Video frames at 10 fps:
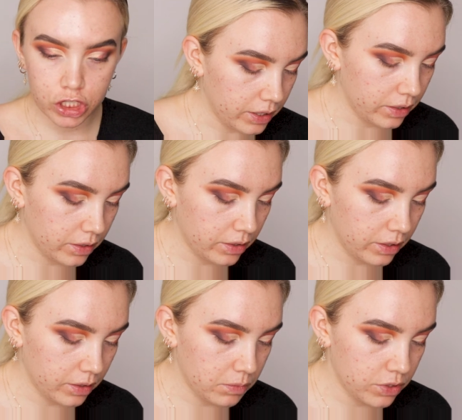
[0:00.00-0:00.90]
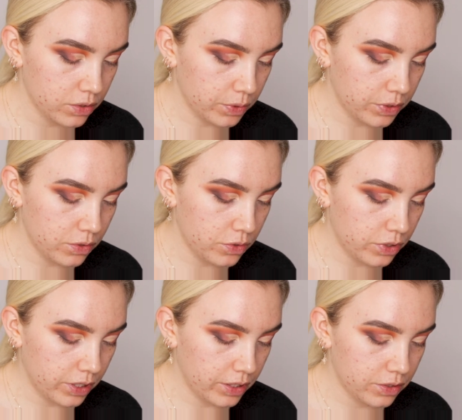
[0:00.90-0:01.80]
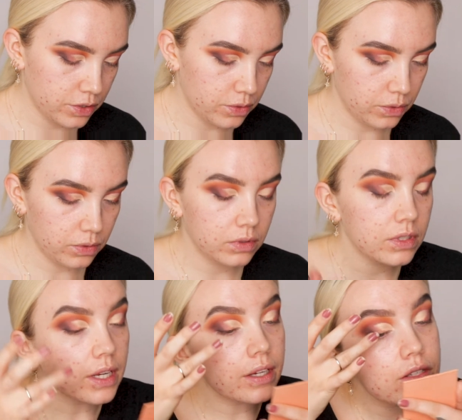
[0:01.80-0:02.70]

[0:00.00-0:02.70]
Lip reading: Okay, I think I'm just going to try to take